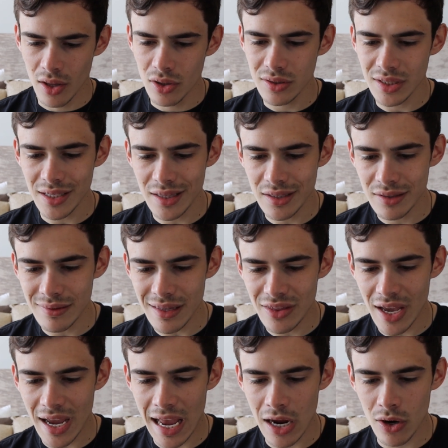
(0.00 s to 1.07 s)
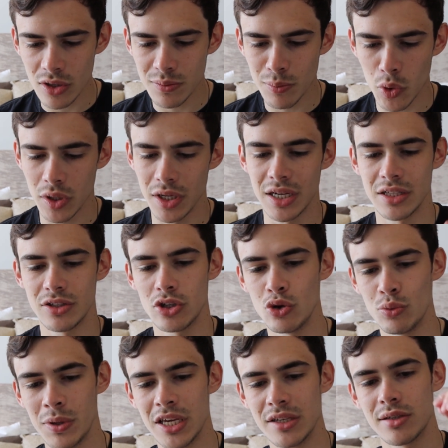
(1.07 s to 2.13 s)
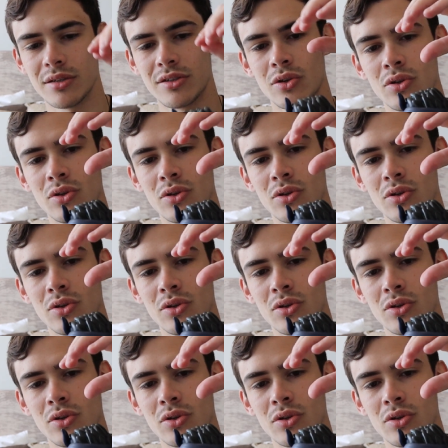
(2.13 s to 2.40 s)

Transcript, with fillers: Looks like the hair is molded in two pieces,